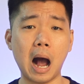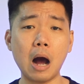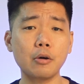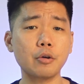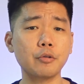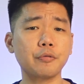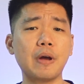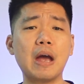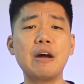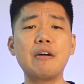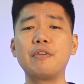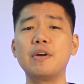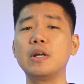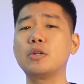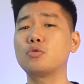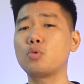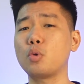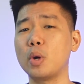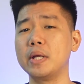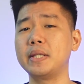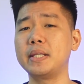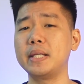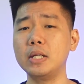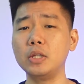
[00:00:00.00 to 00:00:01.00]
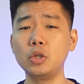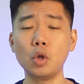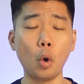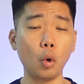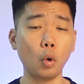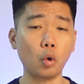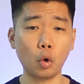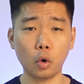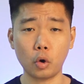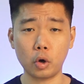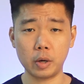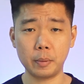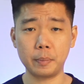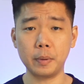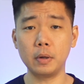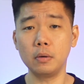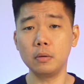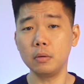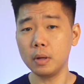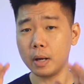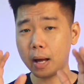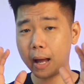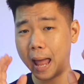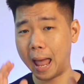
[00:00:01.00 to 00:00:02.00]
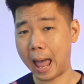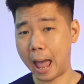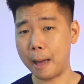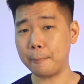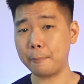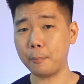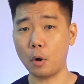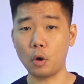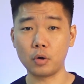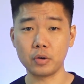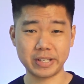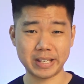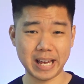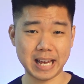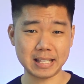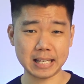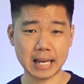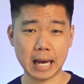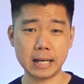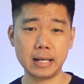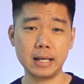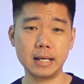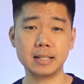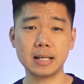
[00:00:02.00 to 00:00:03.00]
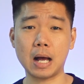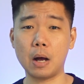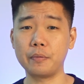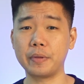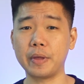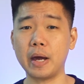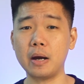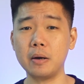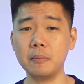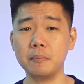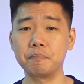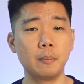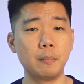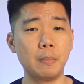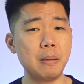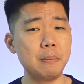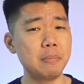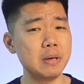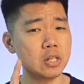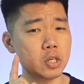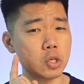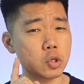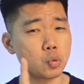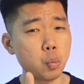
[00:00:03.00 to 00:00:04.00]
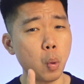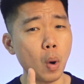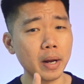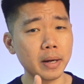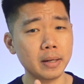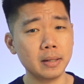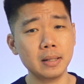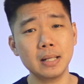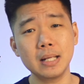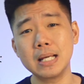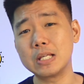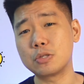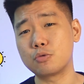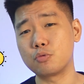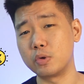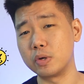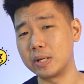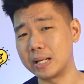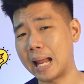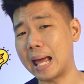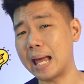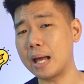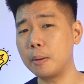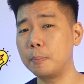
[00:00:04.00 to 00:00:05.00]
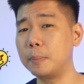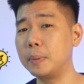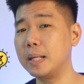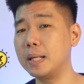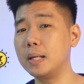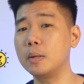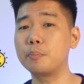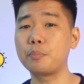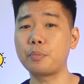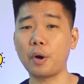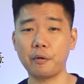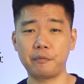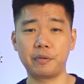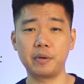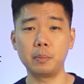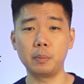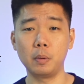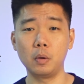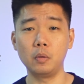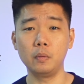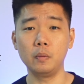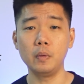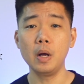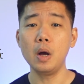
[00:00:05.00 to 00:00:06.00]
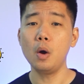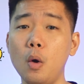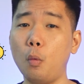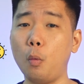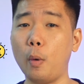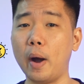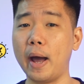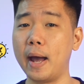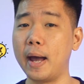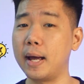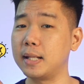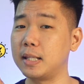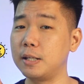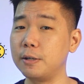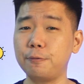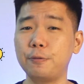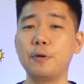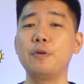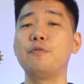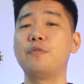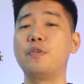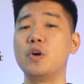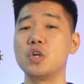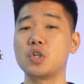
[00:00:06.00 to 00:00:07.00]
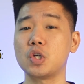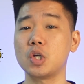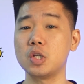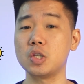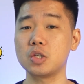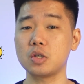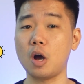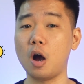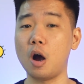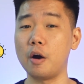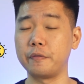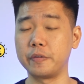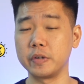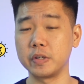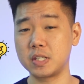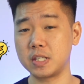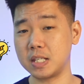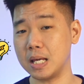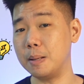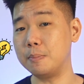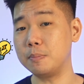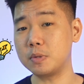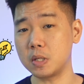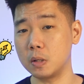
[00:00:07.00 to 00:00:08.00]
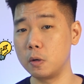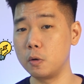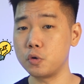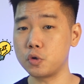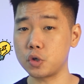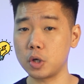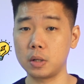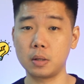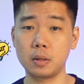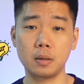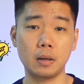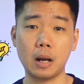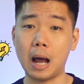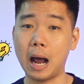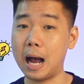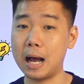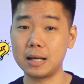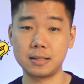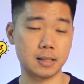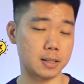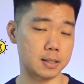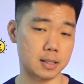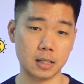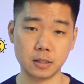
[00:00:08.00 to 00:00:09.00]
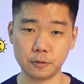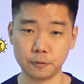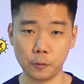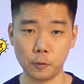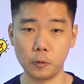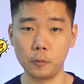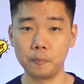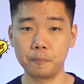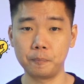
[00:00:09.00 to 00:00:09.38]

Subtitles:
Out of every 20 no-codable app or SaaS ideas out there, maybe just one is reliably profitable where different versions of the same solution are successful.